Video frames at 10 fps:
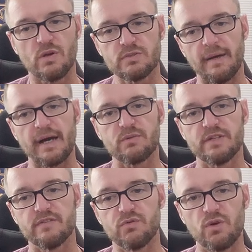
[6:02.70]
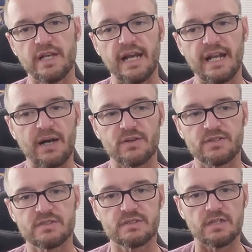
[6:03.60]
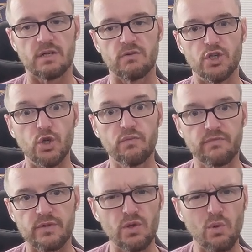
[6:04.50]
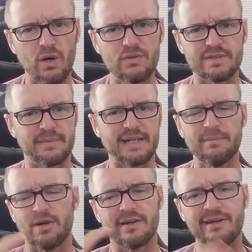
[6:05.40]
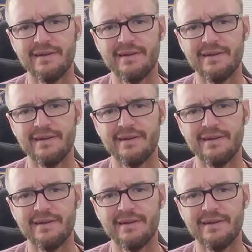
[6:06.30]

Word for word: quotes back within 48 hours? You know, new, new quotes? I mean, come on.